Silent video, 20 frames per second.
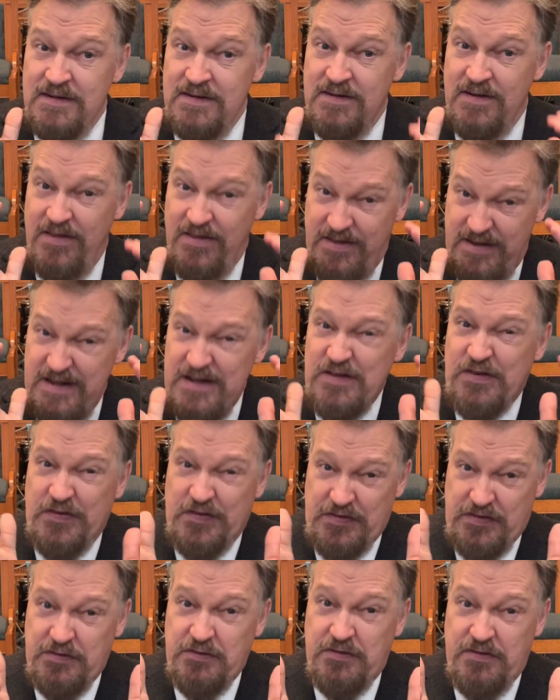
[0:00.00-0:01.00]

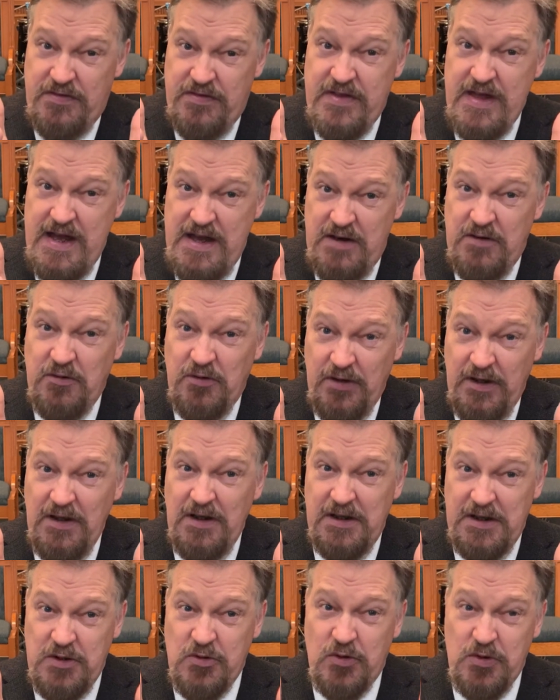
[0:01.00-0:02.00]
this then
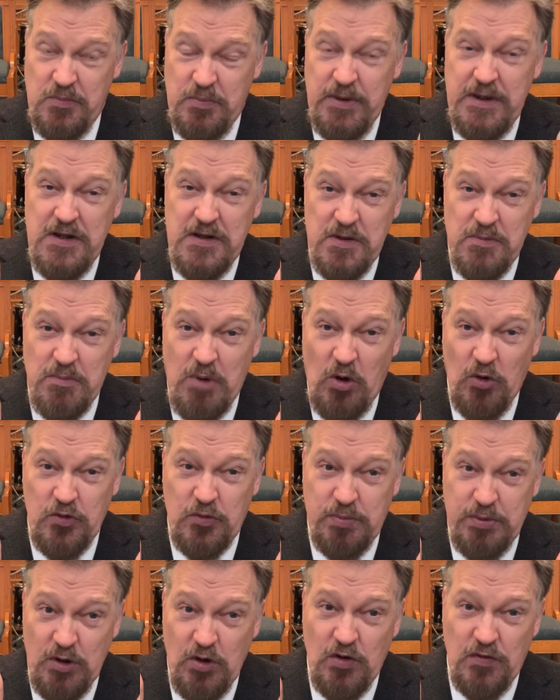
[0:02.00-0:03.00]
really would be the
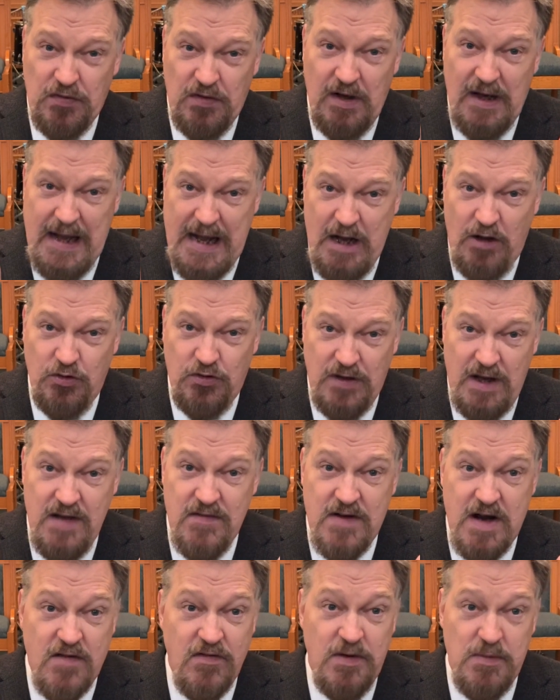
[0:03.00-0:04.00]
most beautiful house I've
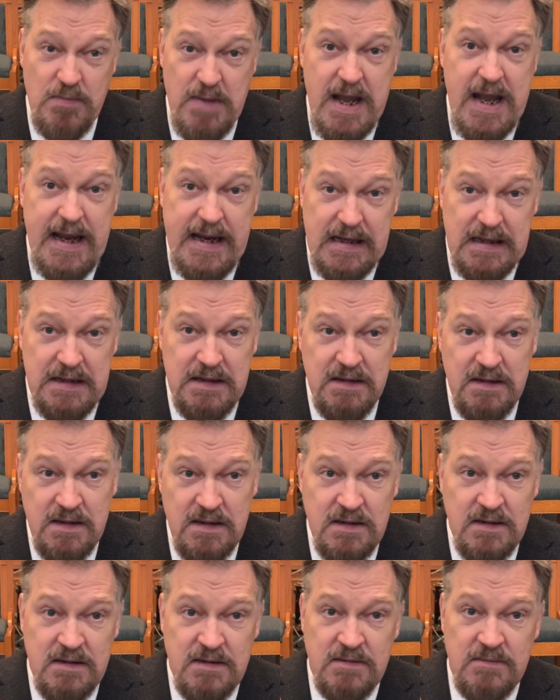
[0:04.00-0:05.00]
ever made.
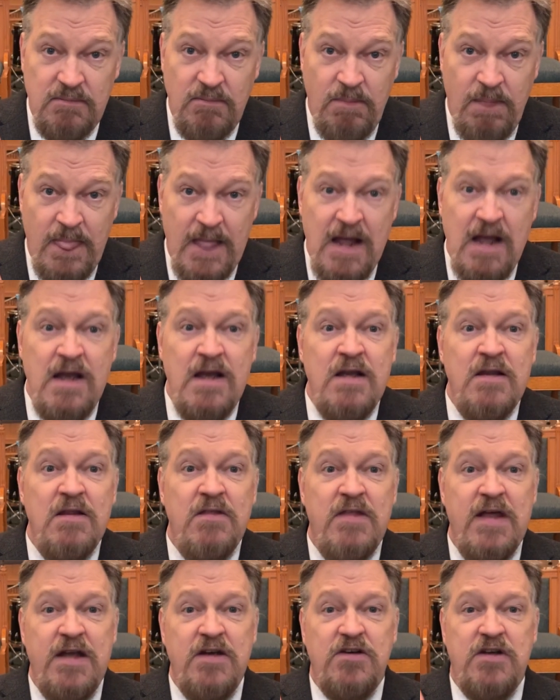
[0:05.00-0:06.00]

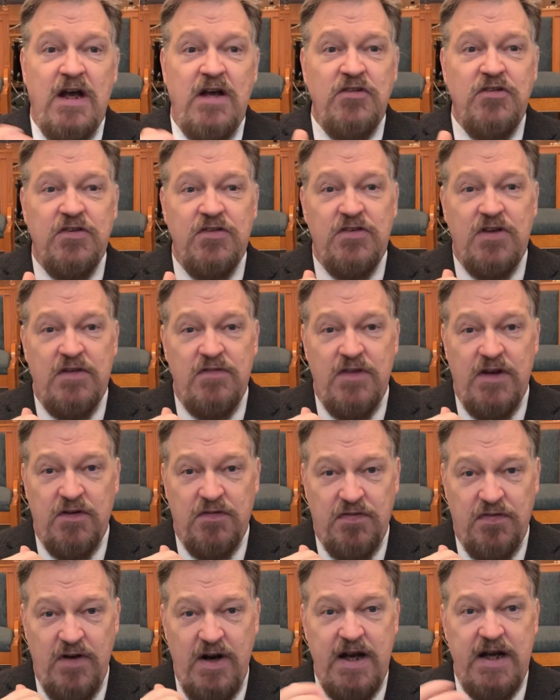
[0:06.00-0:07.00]
Then dozens of their
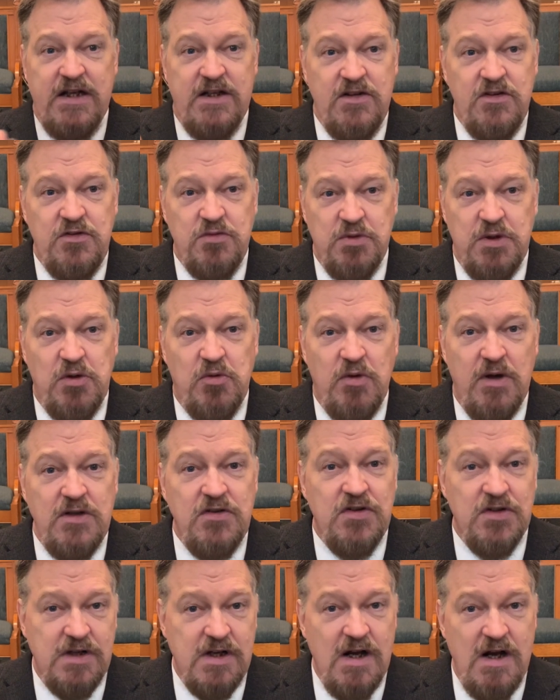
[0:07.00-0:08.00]
friends will want
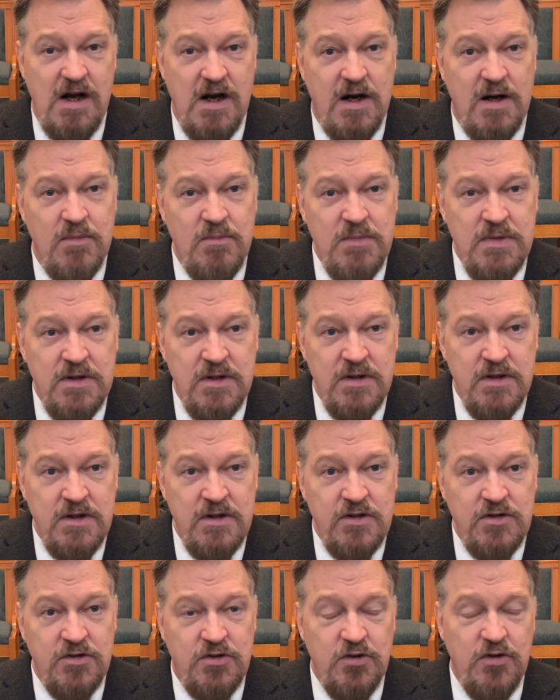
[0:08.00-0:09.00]
to come
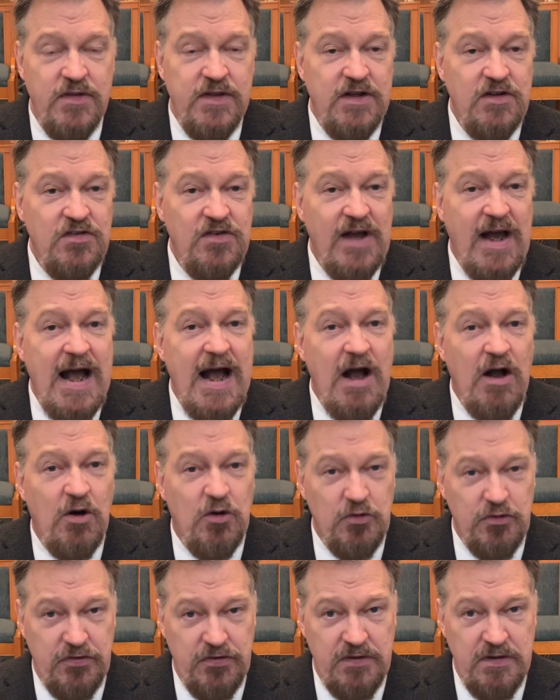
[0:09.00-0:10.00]
to this
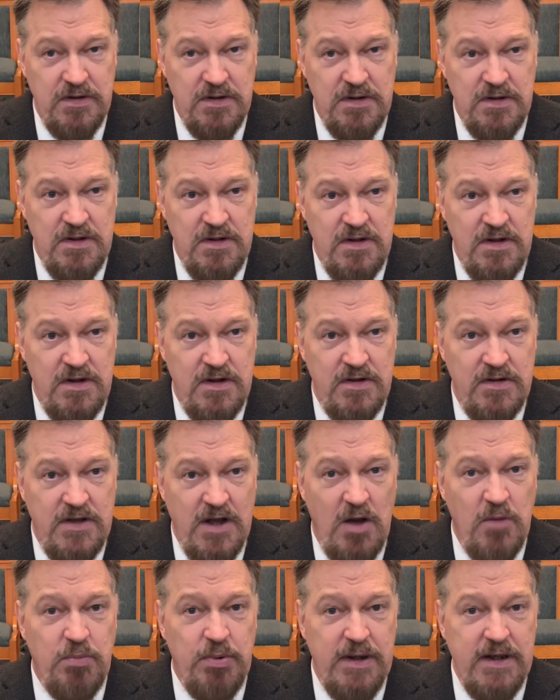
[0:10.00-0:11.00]
house.
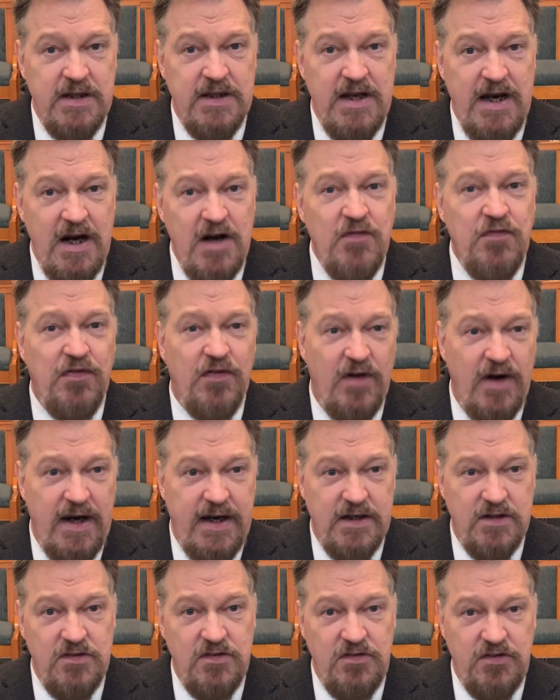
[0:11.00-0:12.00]
They'll bring their
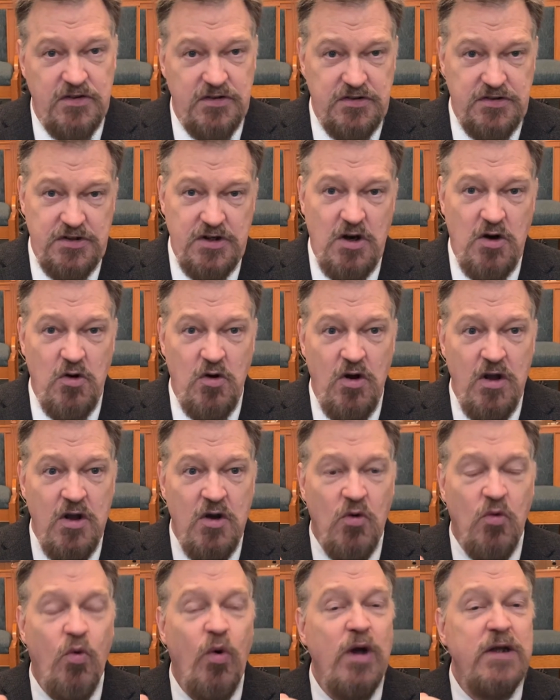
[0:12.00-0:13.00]
friends to show
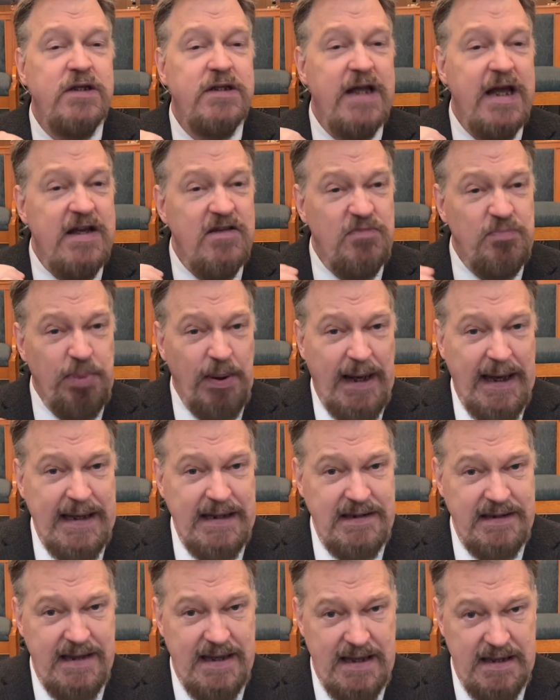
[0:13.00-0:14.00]
what they've
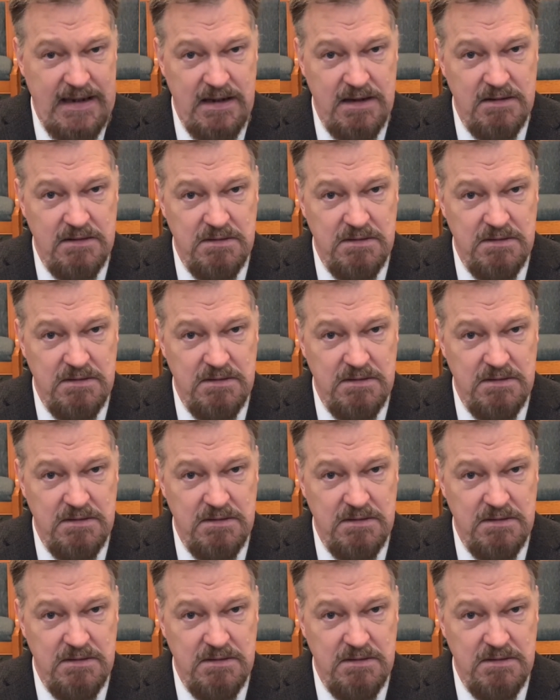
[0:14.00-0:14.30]
painted.